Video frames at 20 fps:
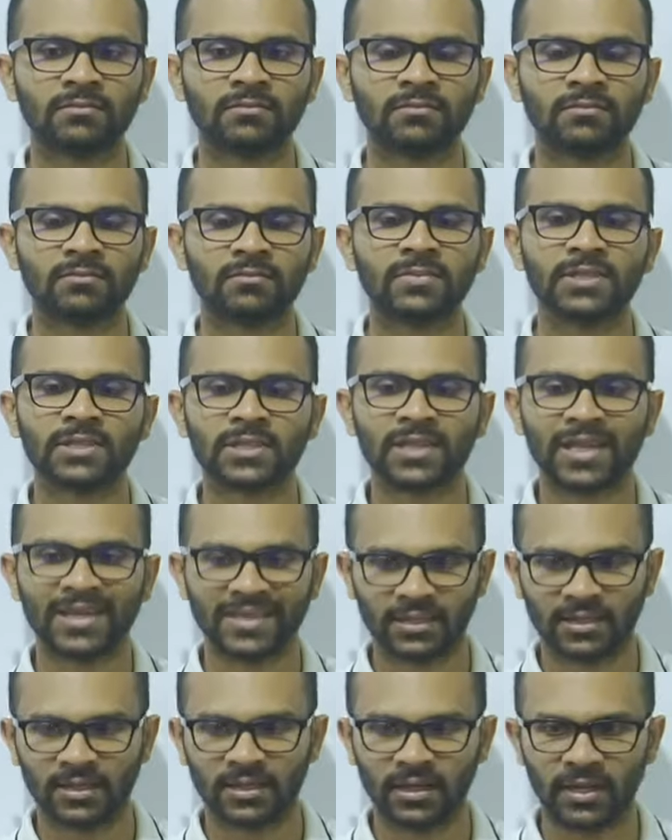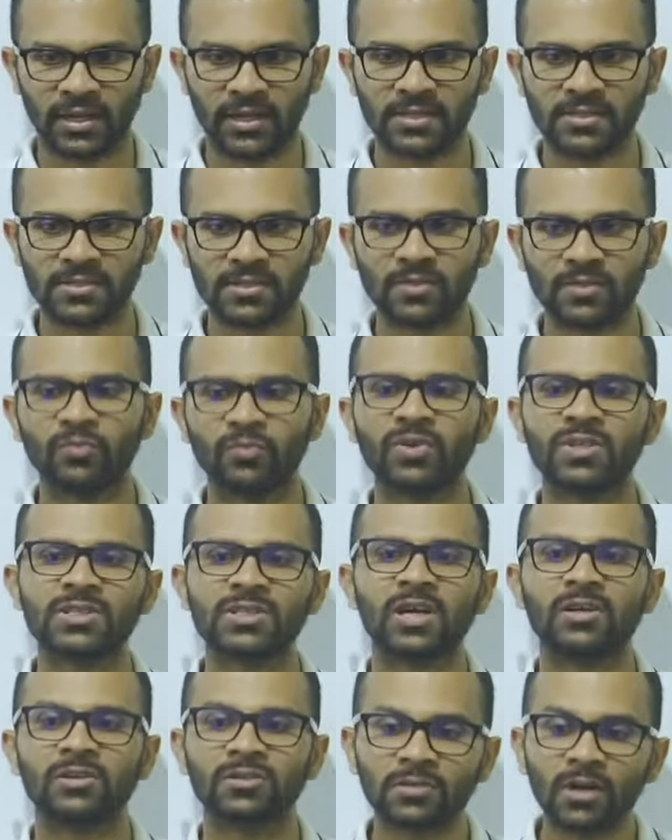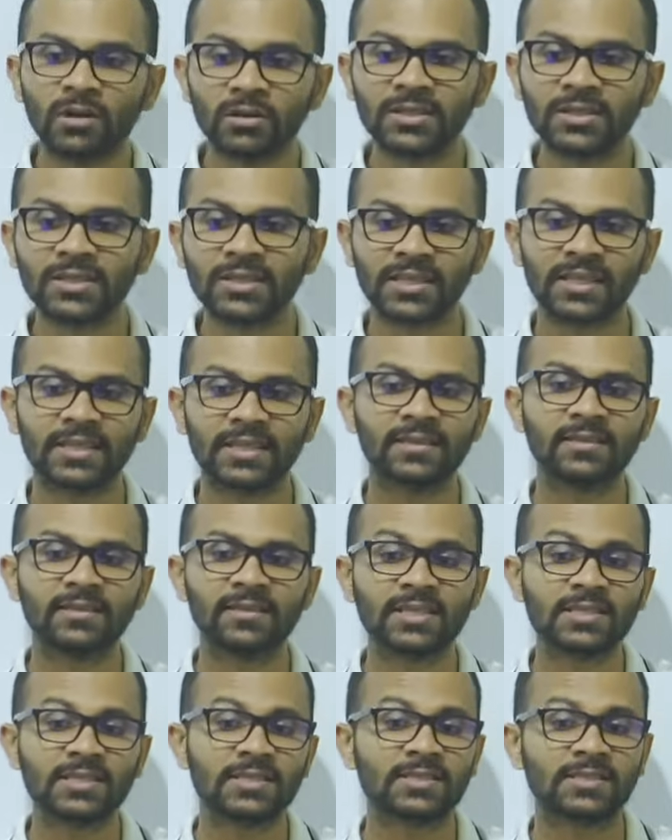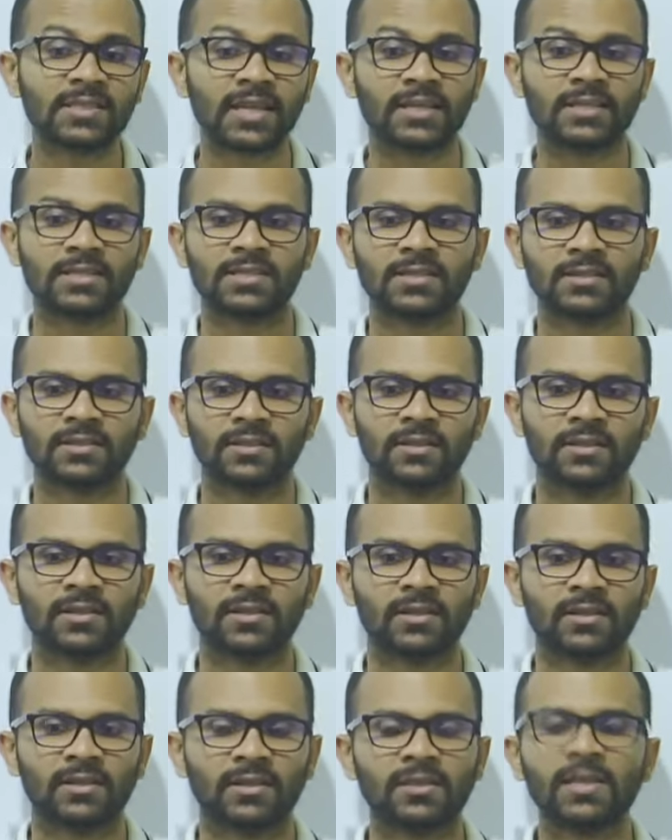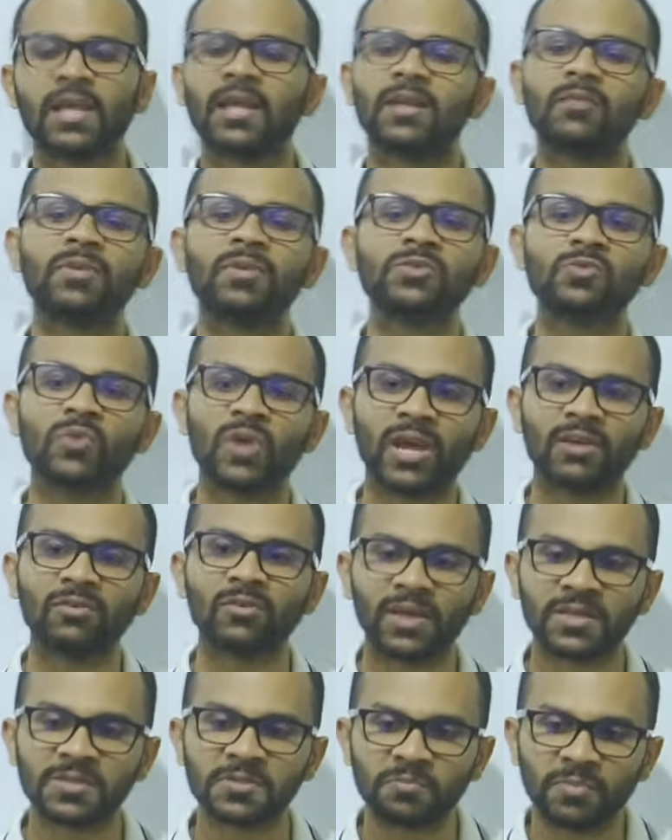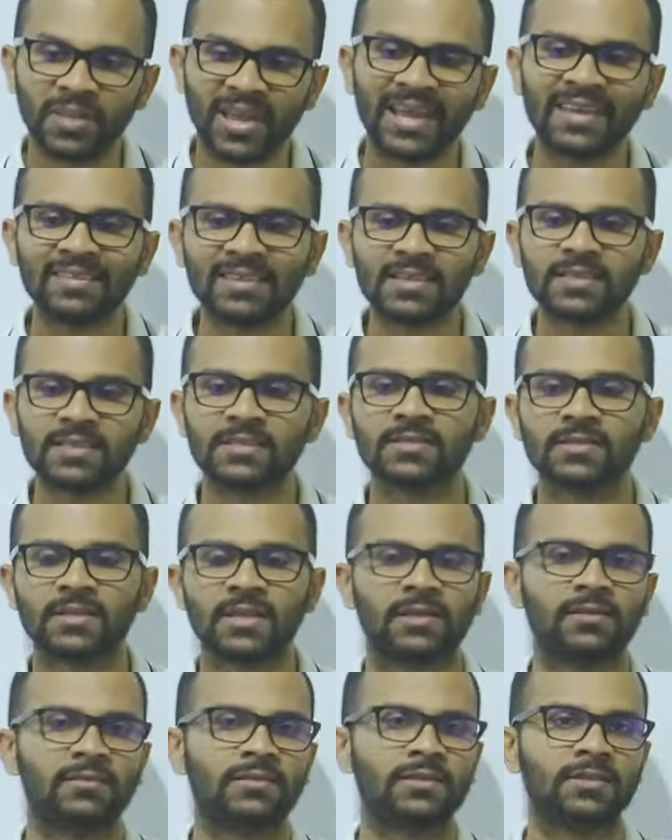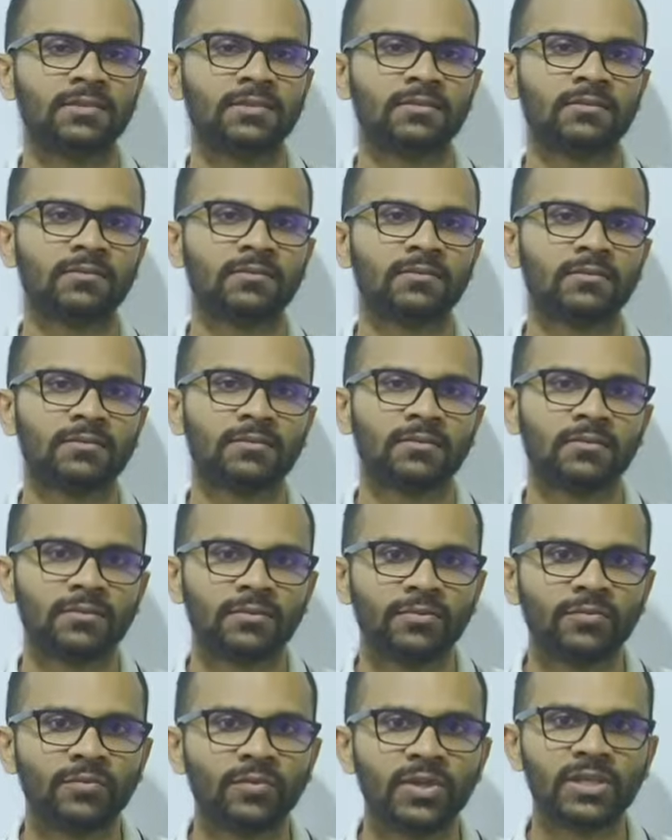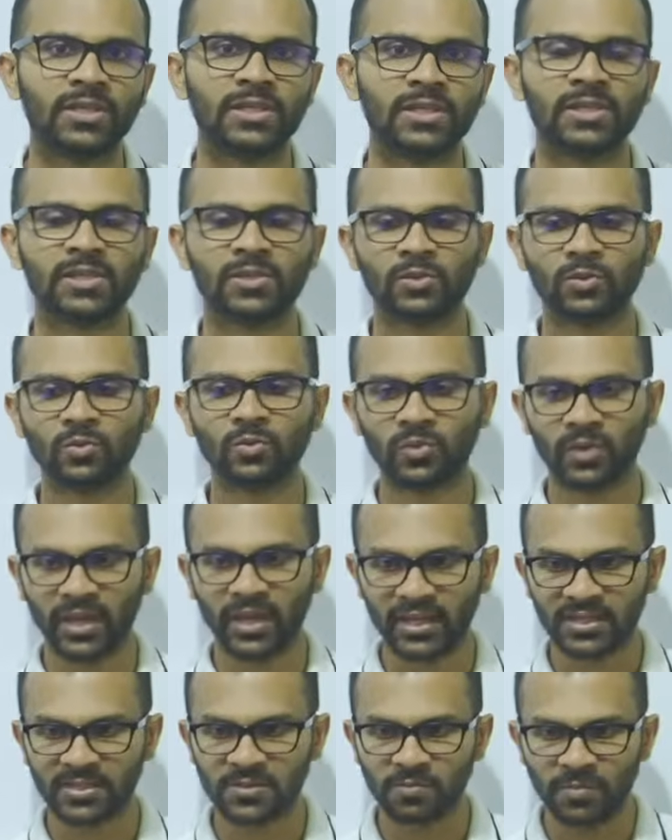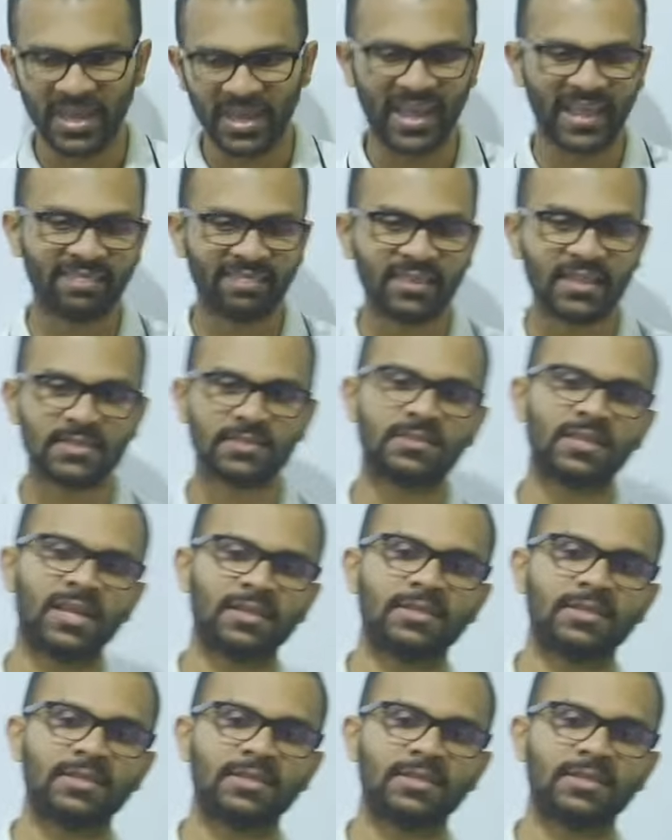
categorize which are not in this set? That means we have to expand this set. We need to expand this set.